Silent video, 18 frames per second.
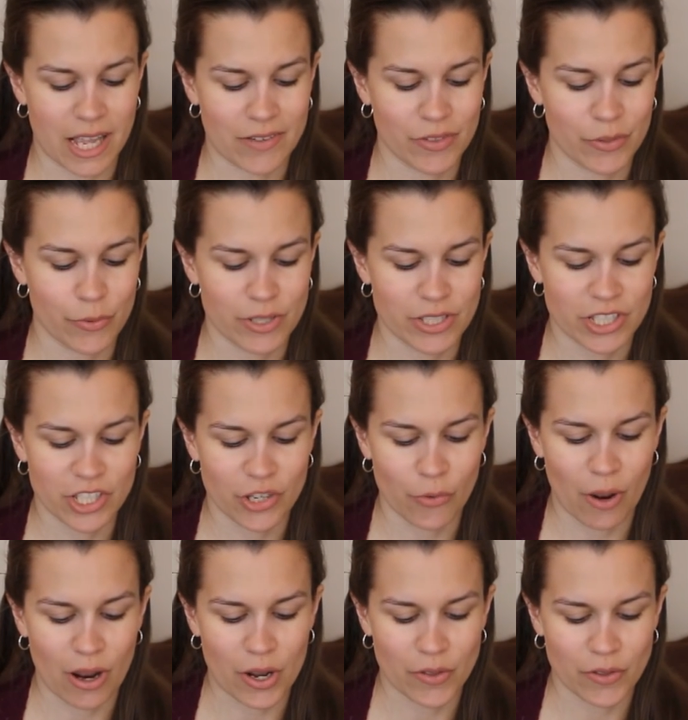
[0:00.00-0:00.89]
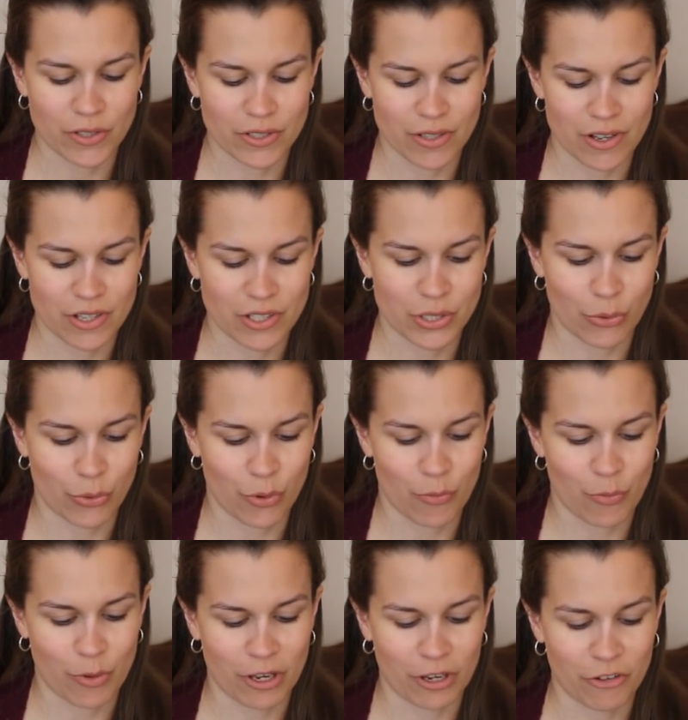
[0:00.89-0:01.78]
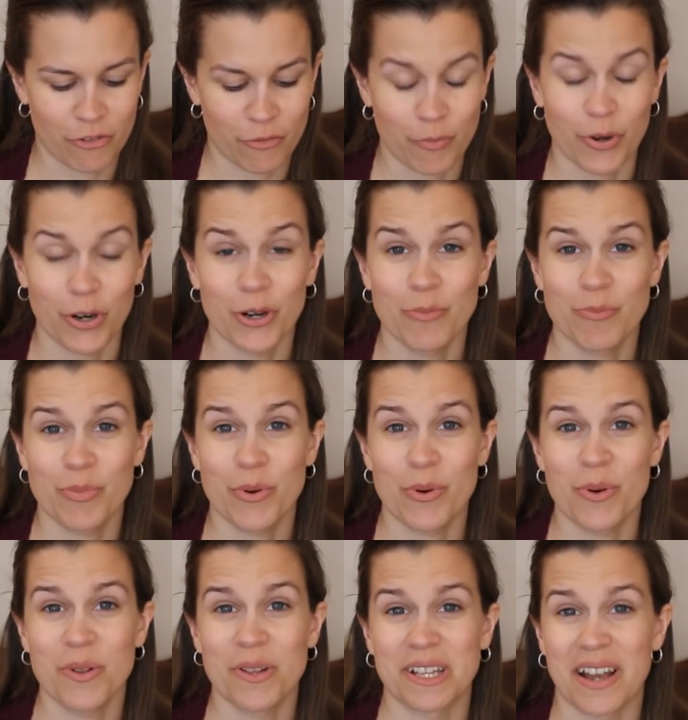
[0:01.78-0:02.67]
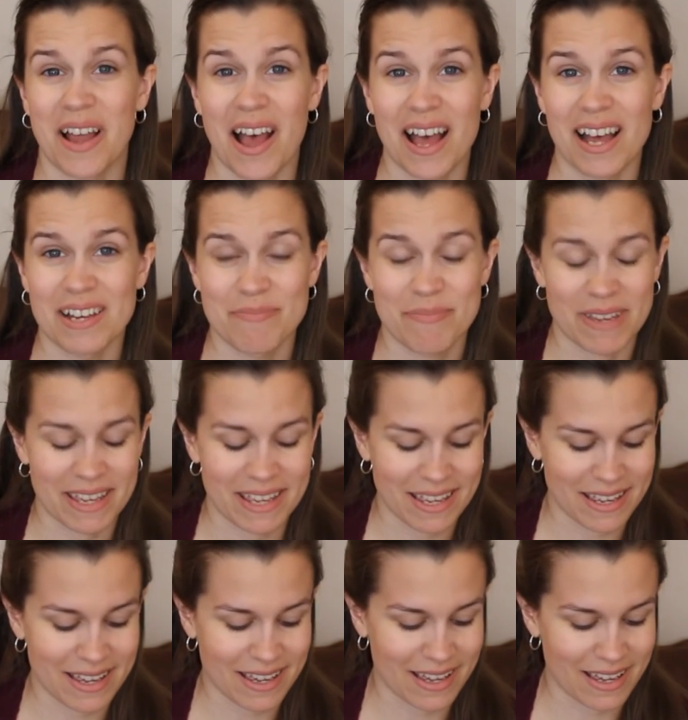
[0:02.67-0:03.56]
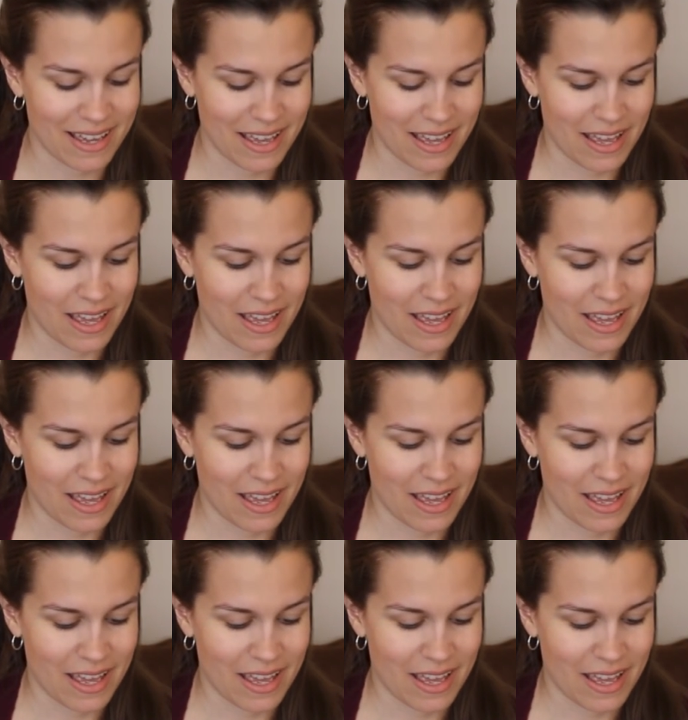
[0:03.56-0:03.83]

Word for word: Every once in a while, there's also a bit of purple and hot pink,